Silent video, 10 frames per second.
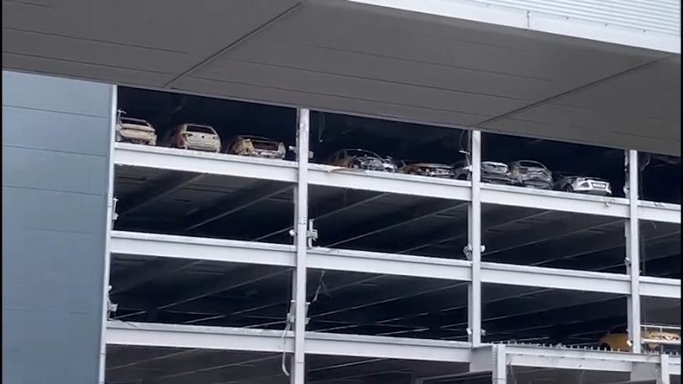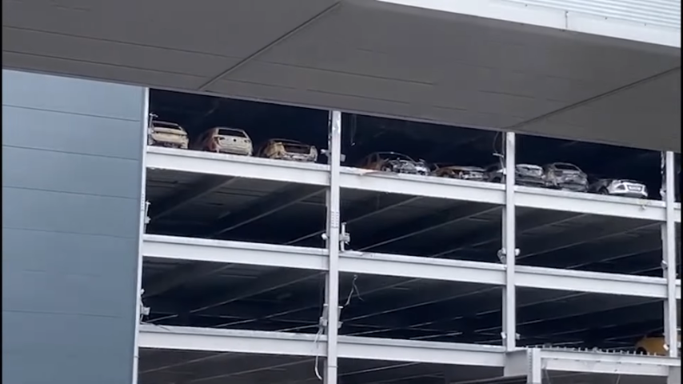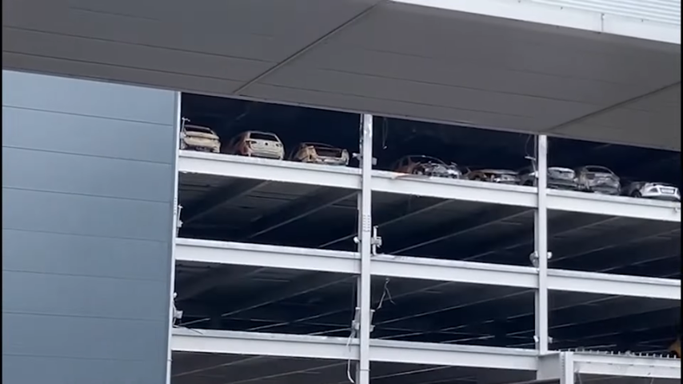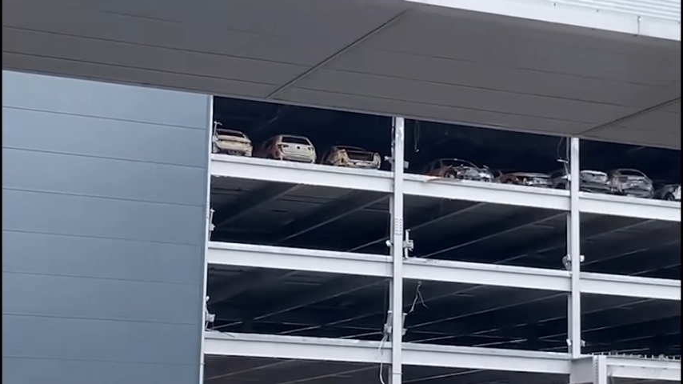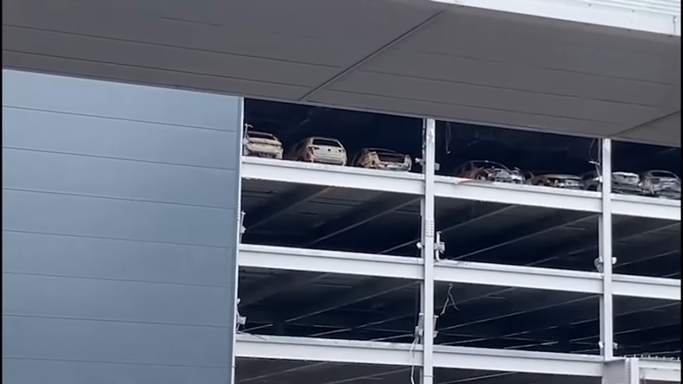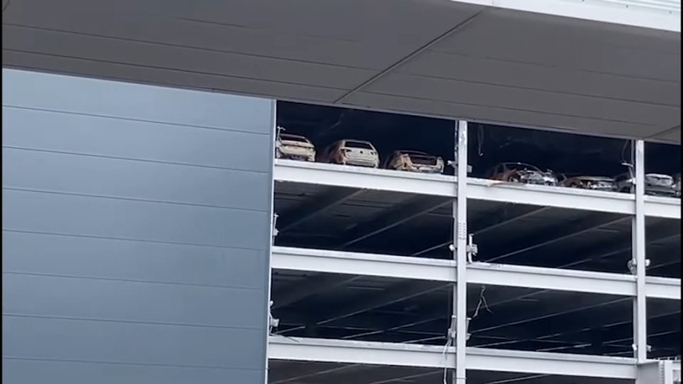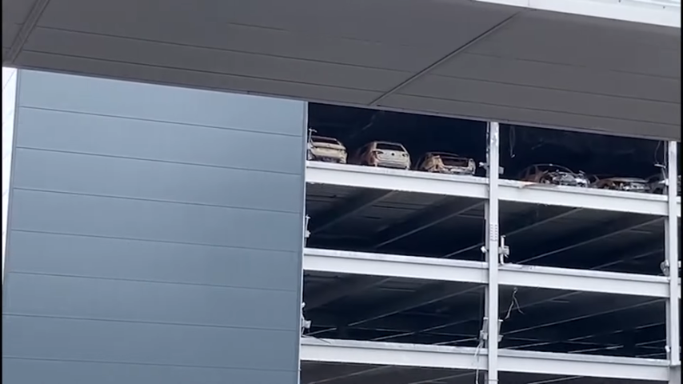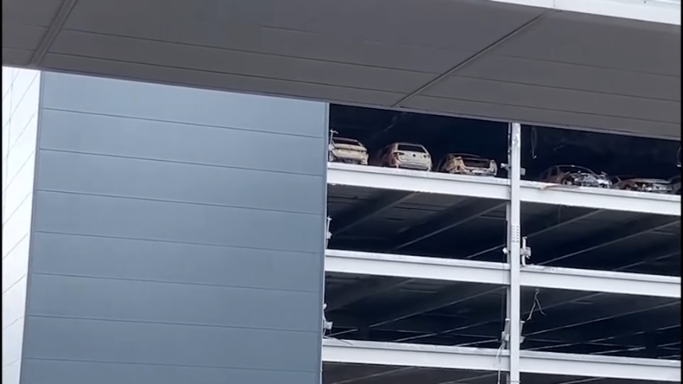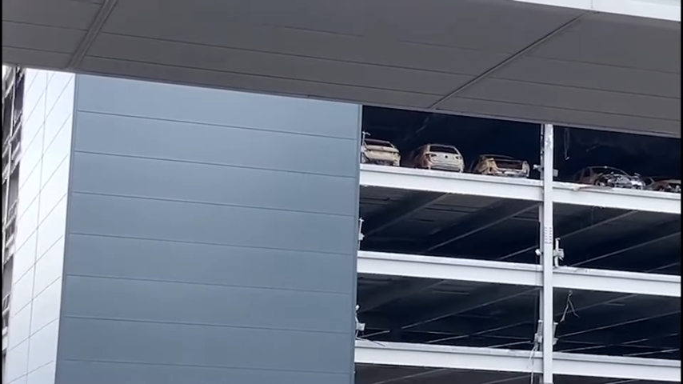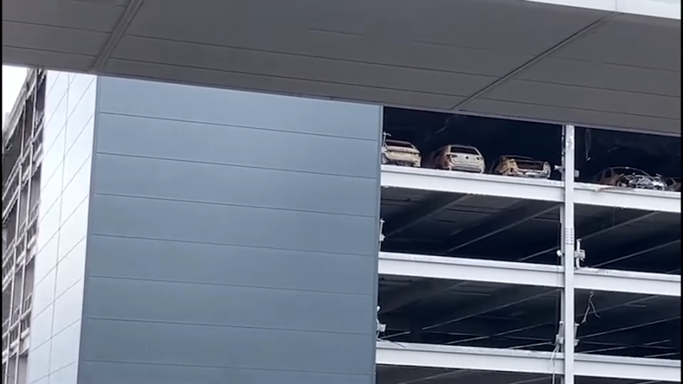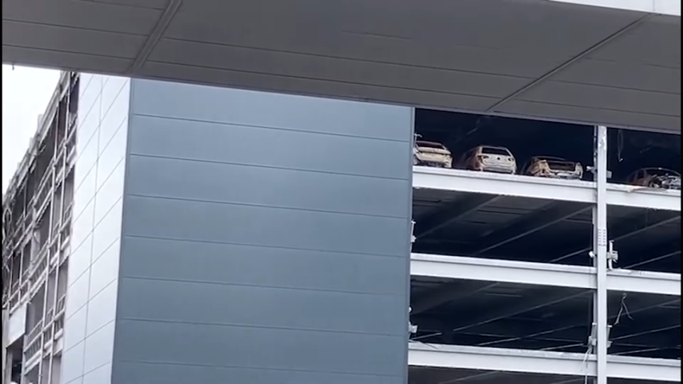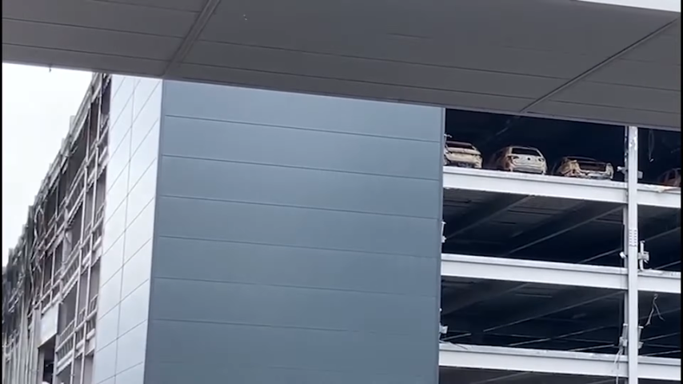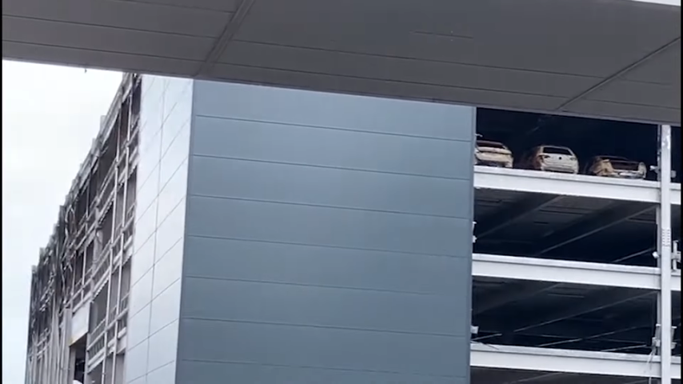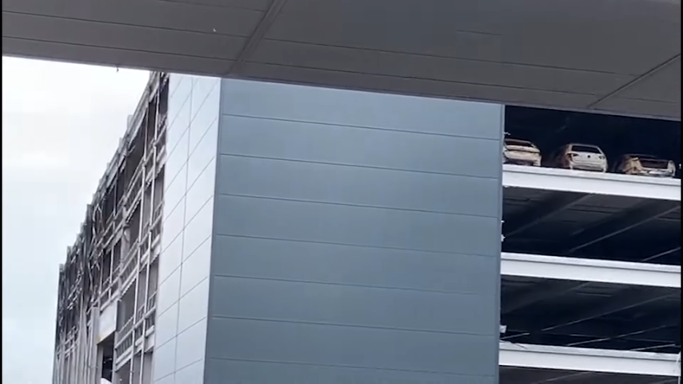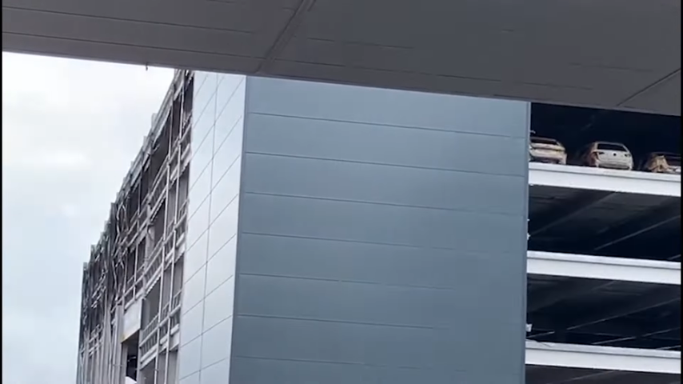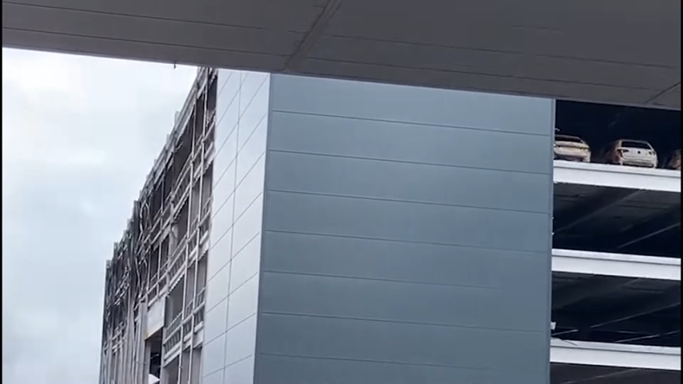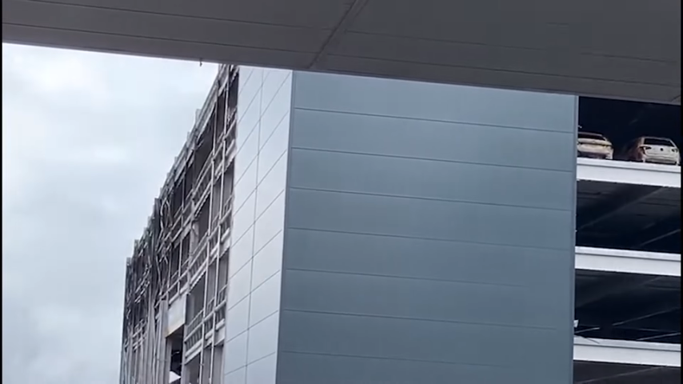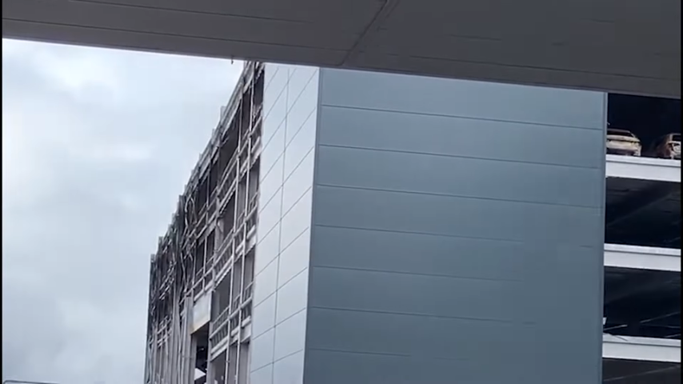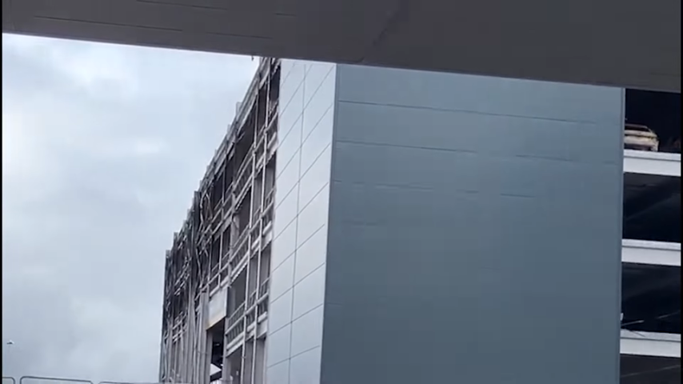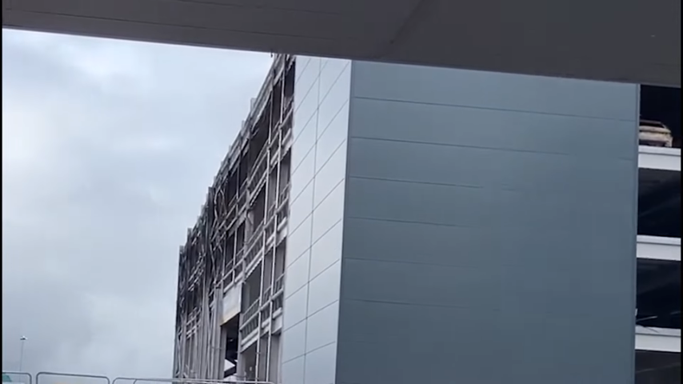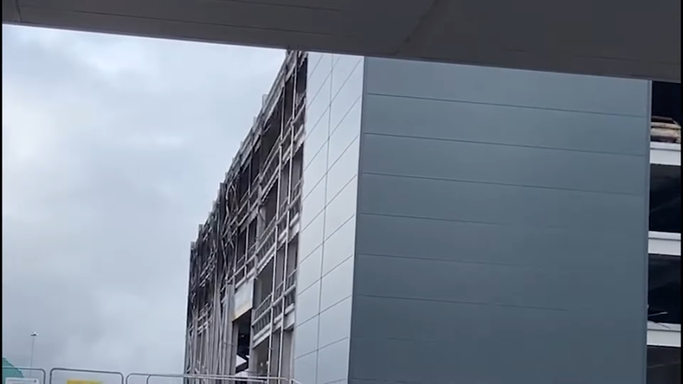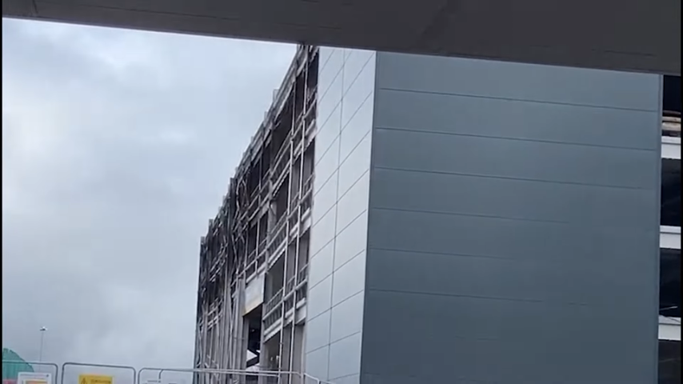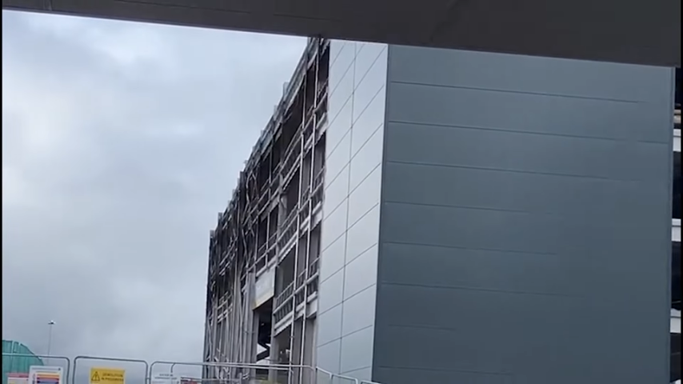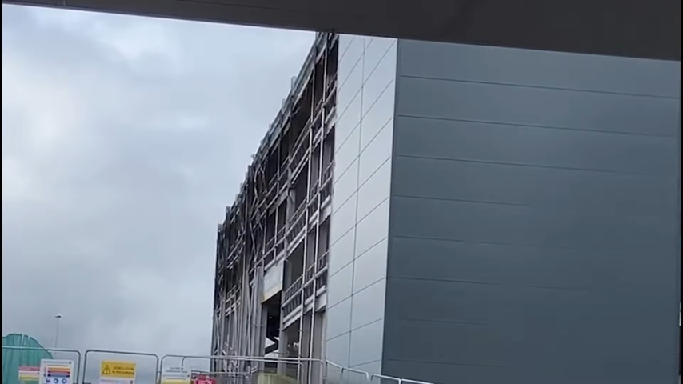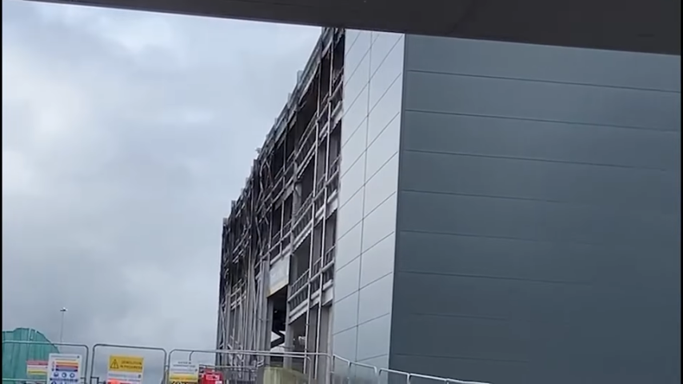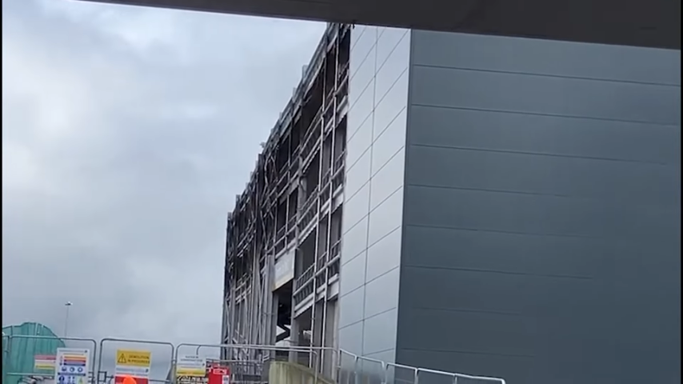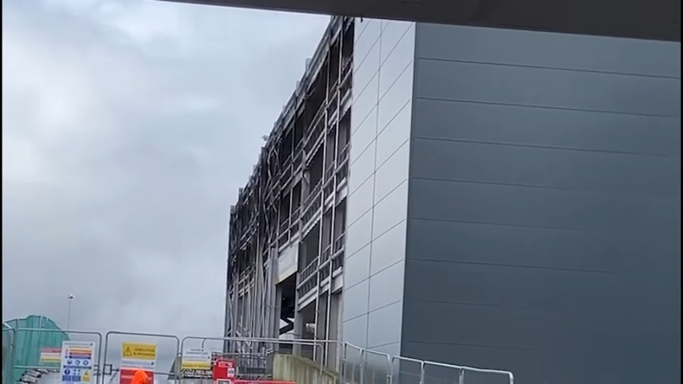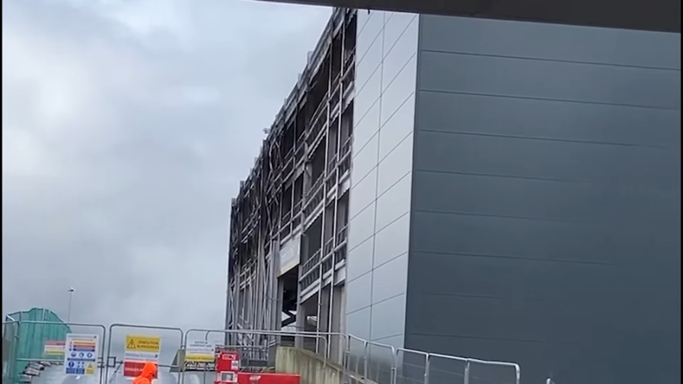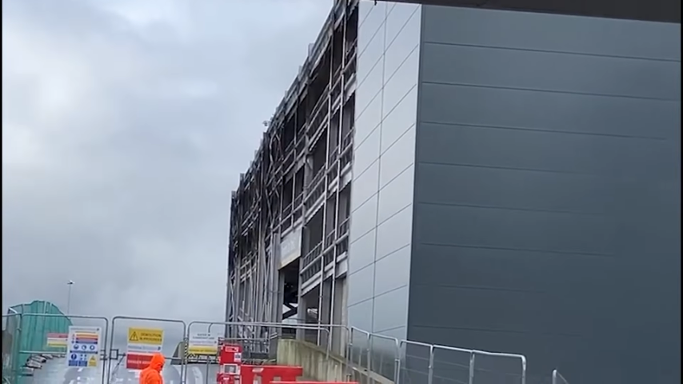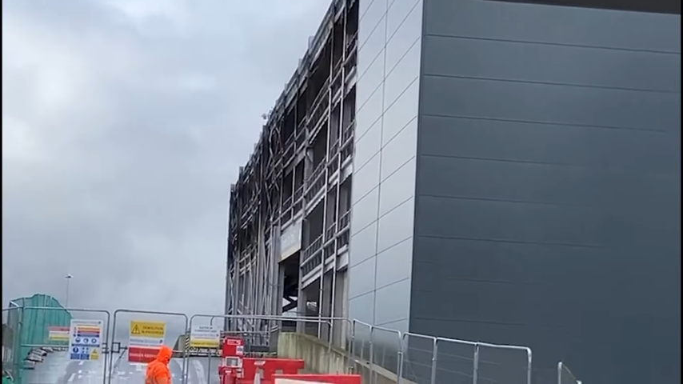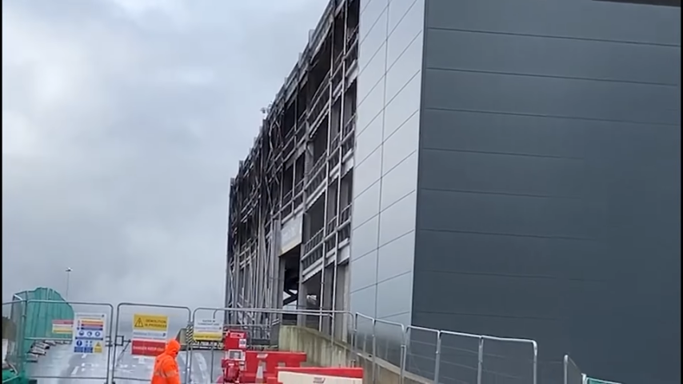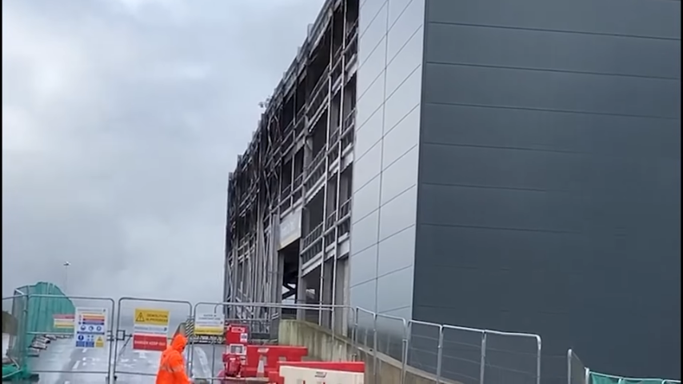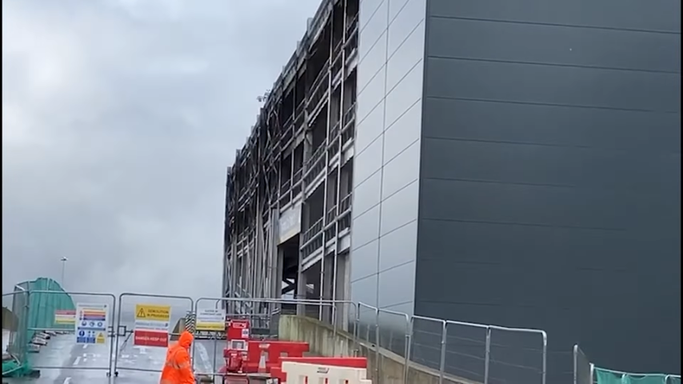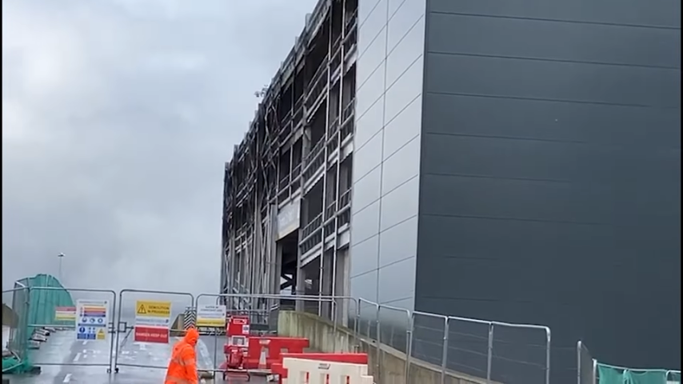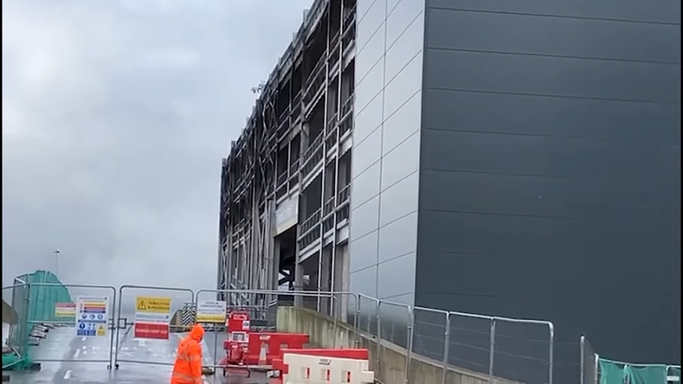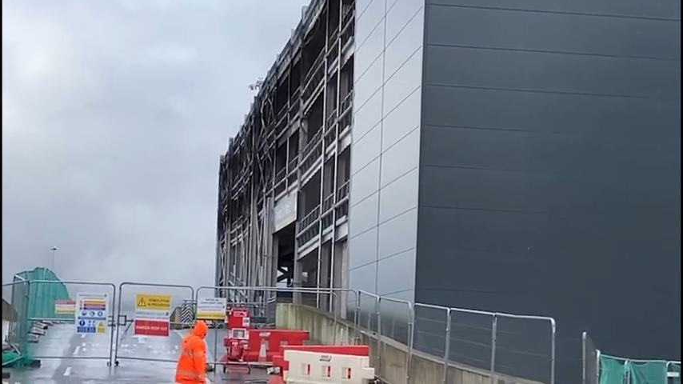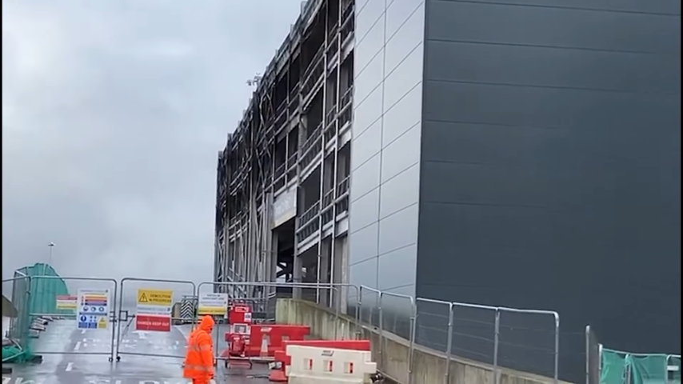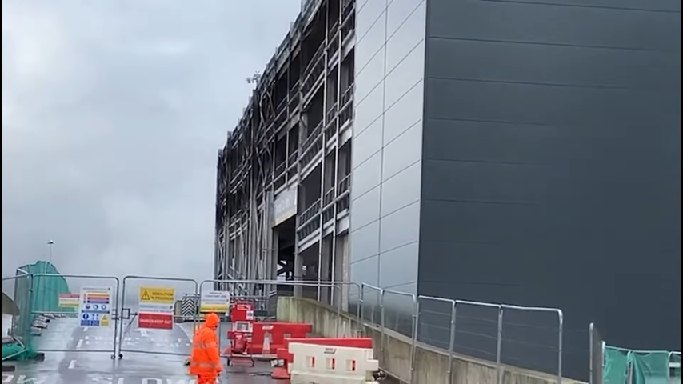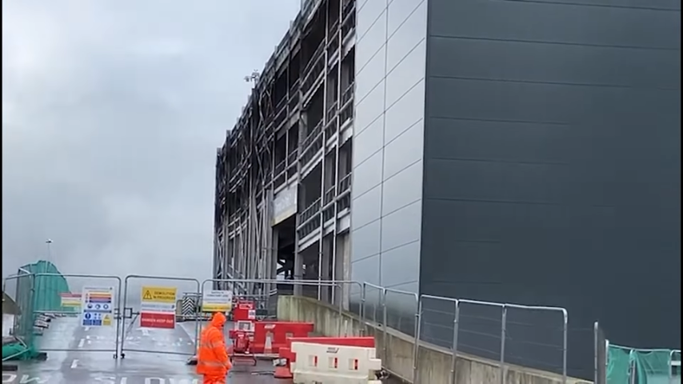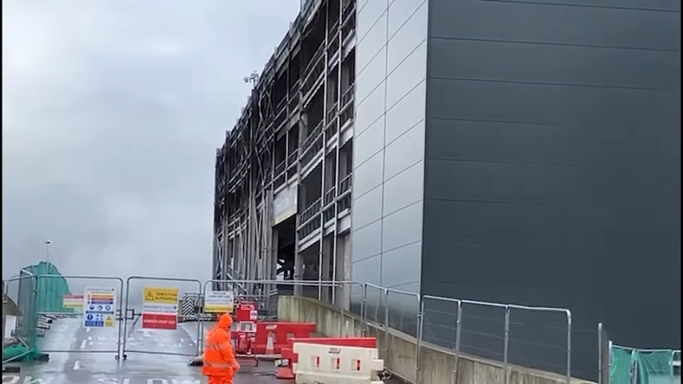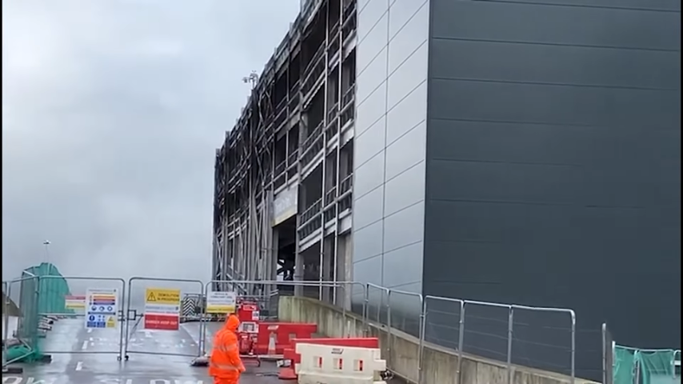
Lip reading: No face is visible, so there are no lips to read.